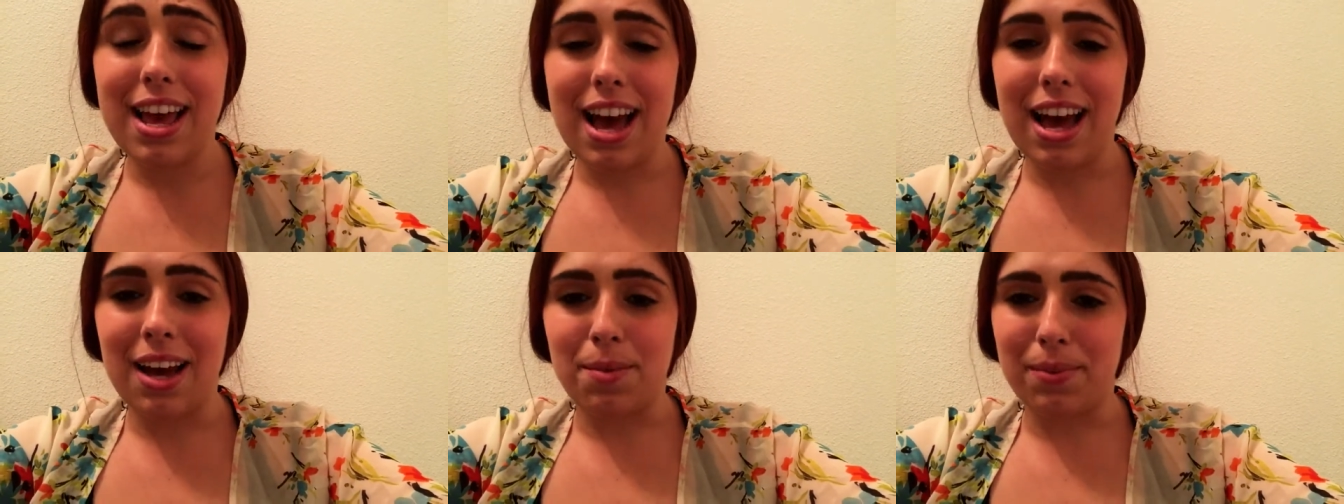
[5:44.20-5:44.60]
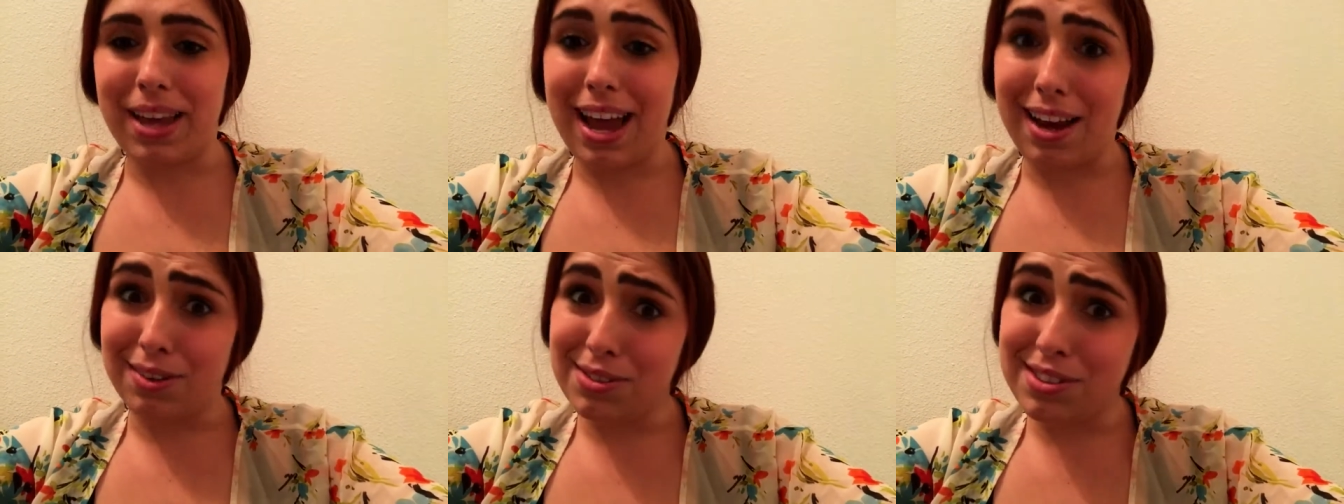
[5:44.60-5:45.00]
um,
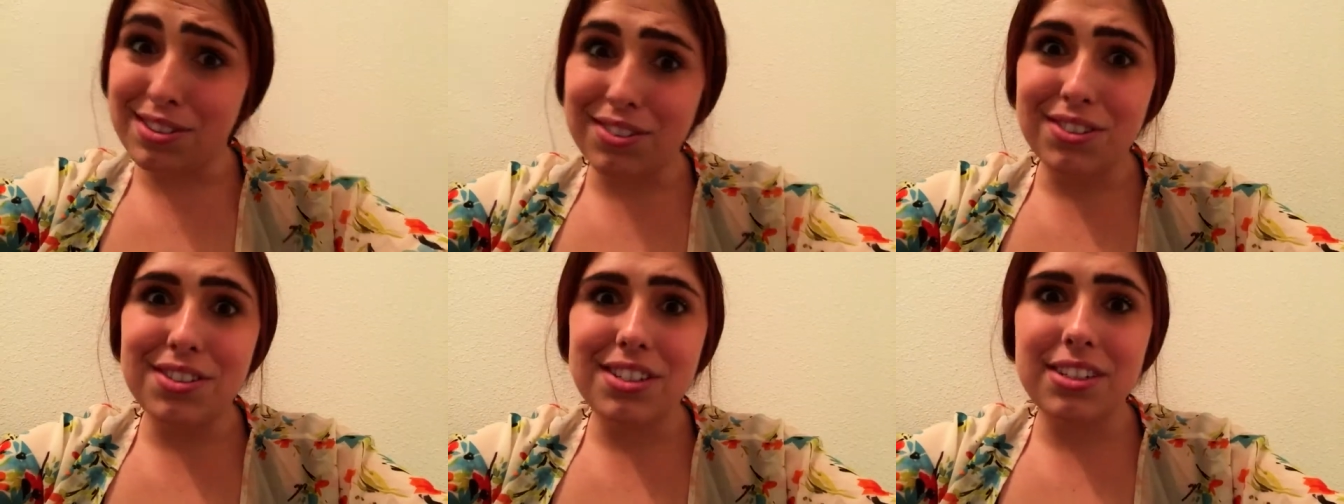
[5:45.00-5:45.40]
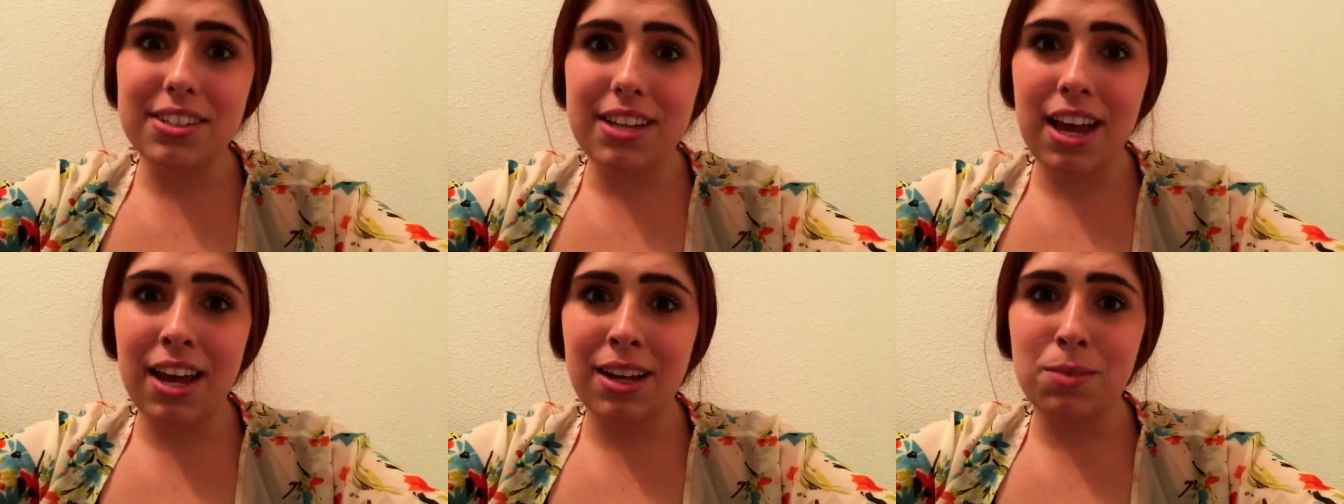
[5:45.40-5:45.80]
counselors at
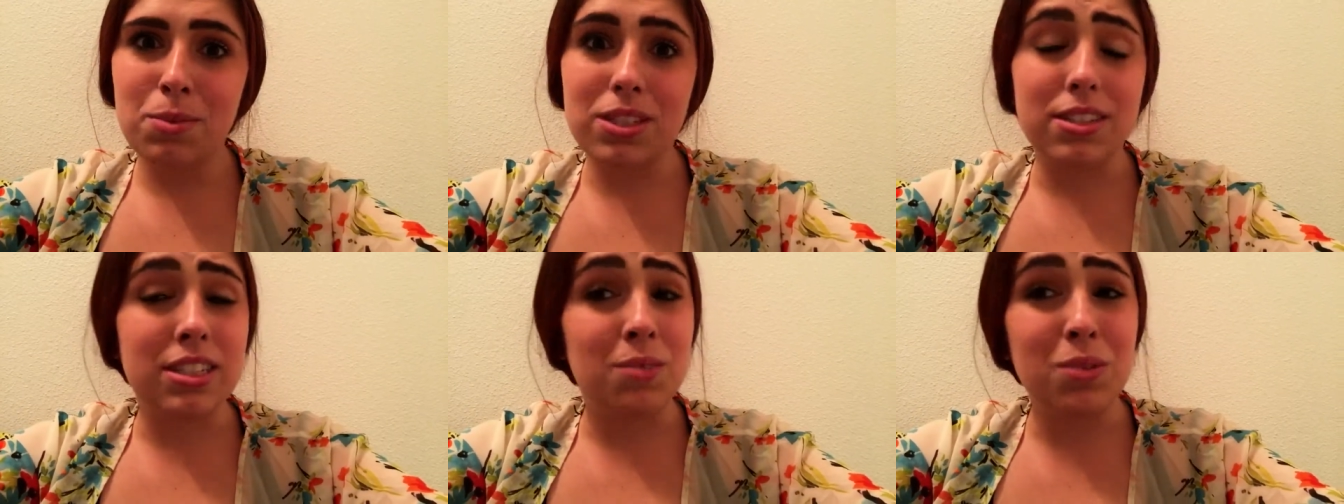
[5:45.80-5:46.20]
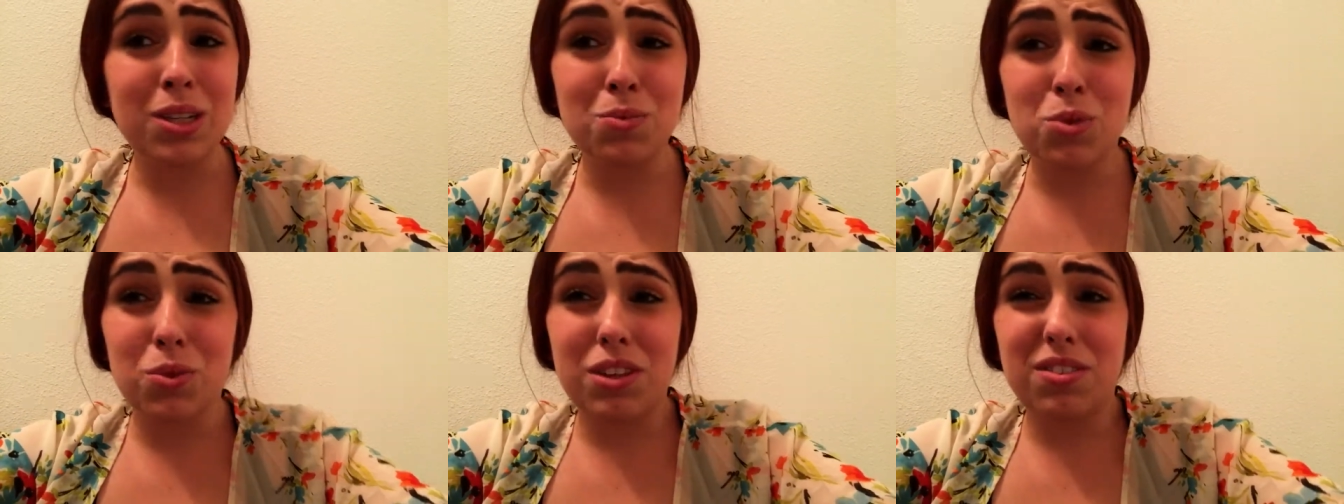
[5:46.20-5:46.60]
times, and
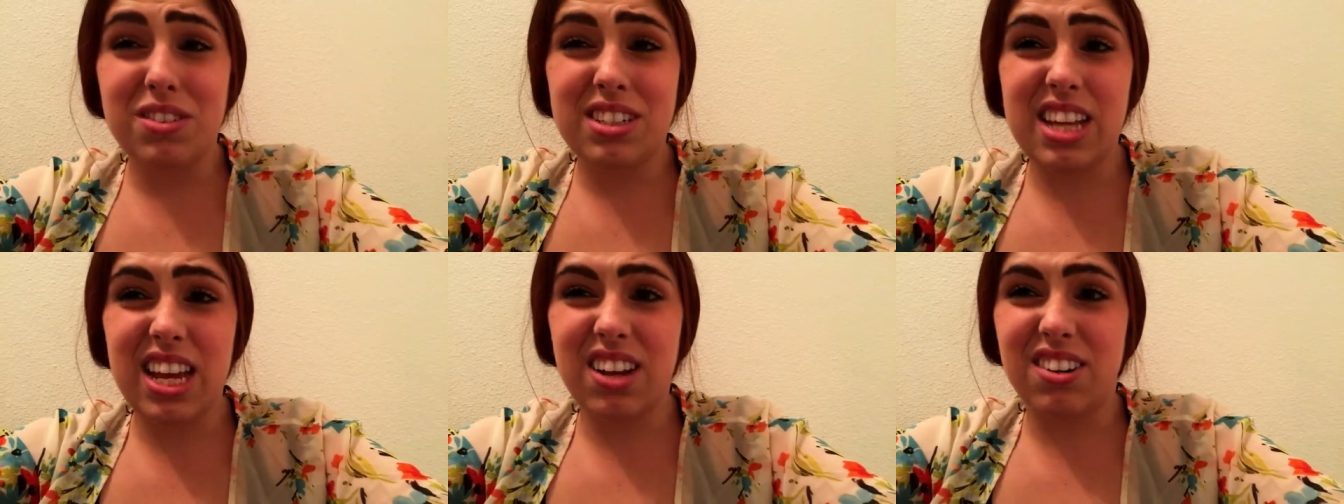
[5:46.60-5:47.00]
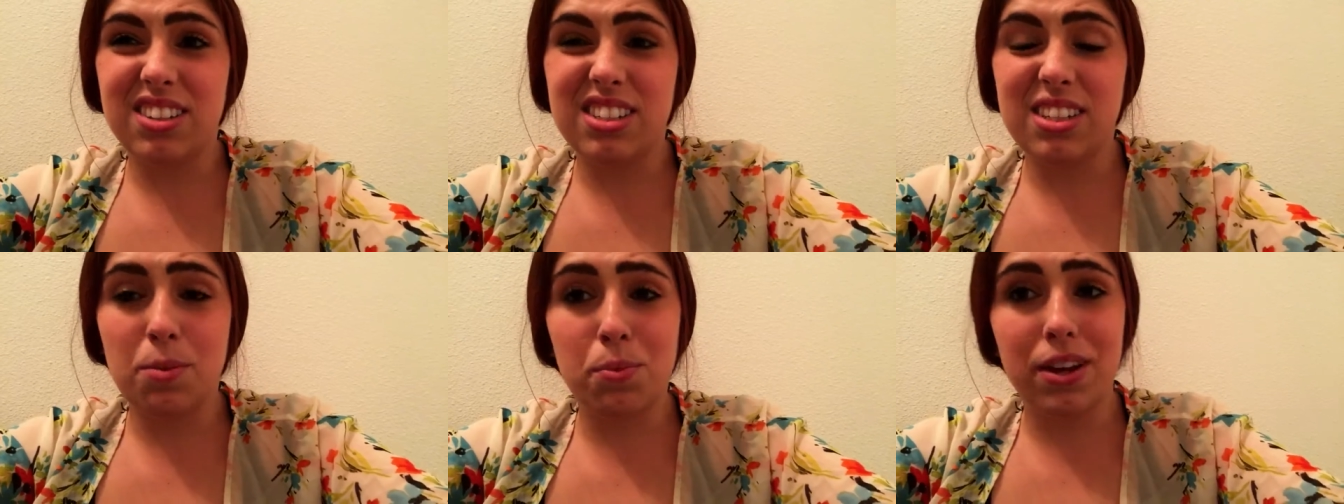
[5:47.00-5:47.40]
sometimes we even take
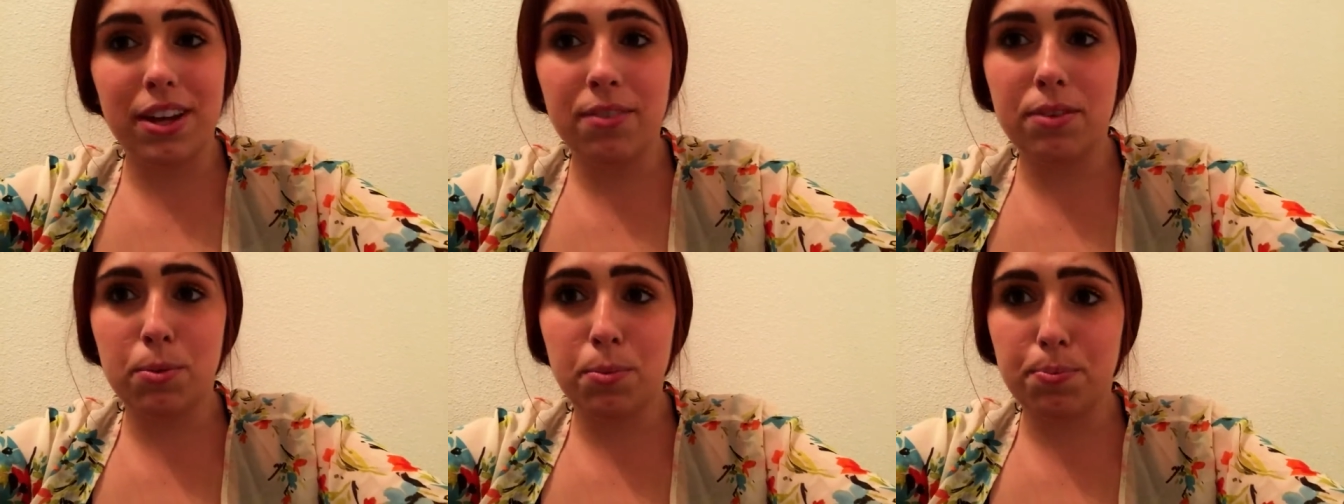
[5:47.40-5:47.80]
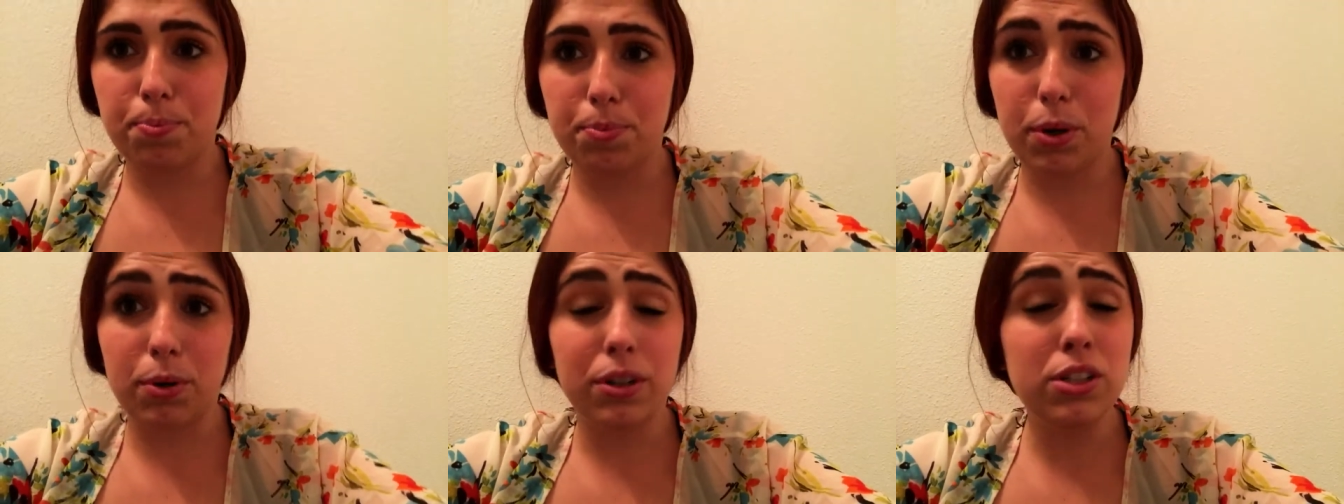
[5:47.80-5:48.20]
on somewhat of a
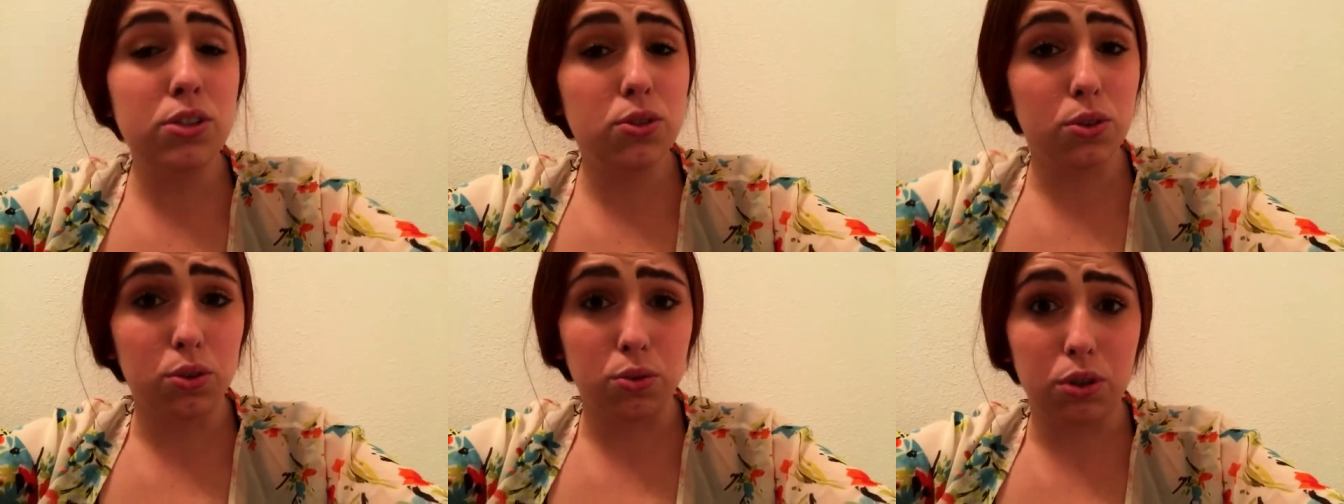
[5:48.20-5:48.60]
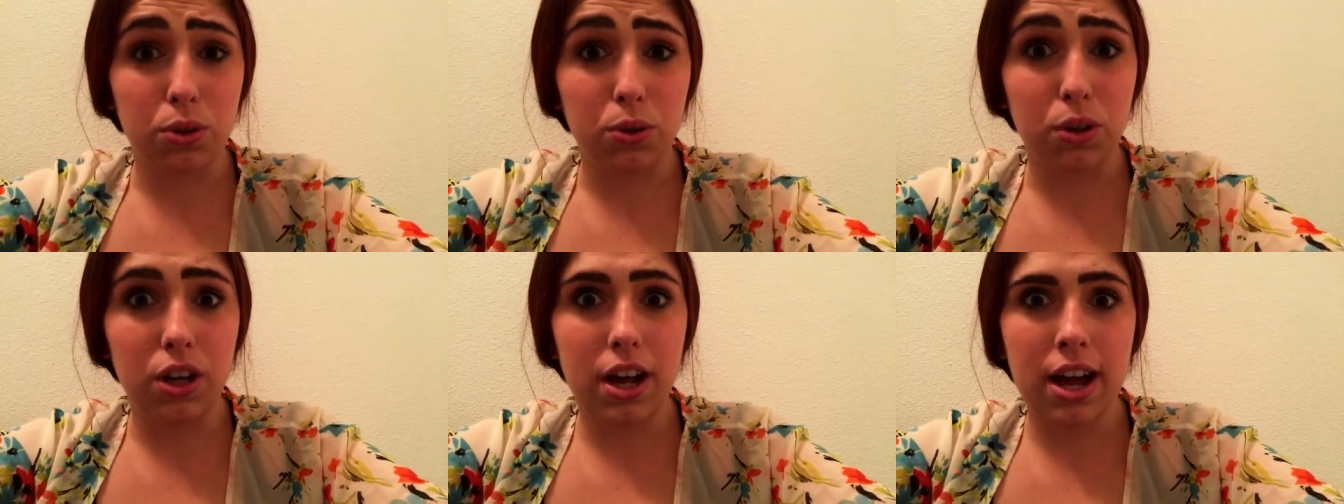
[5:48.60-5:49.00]
parental
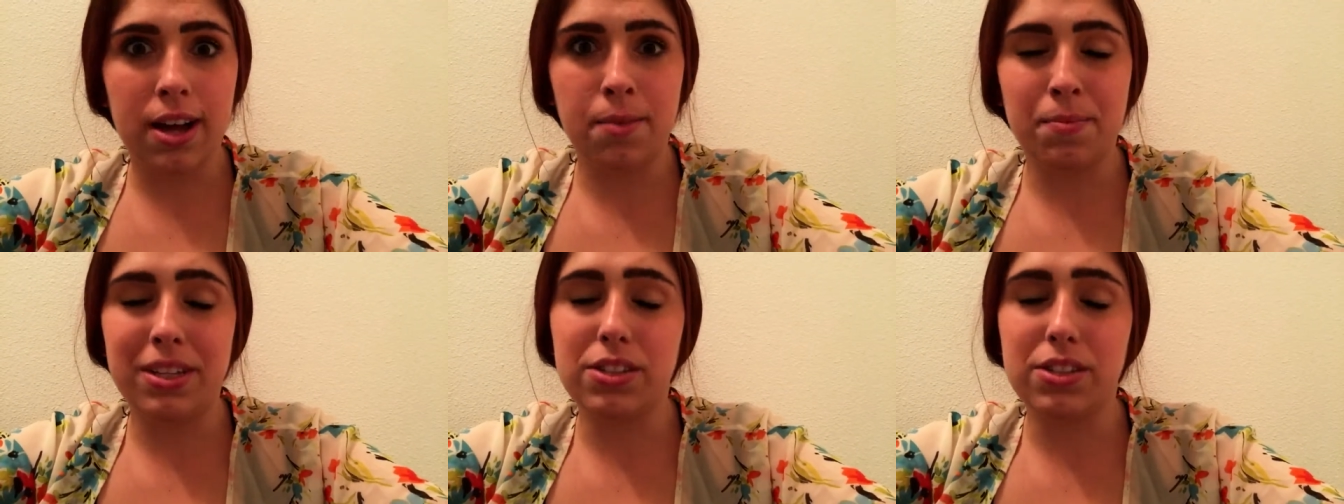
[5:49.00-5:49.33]
role um,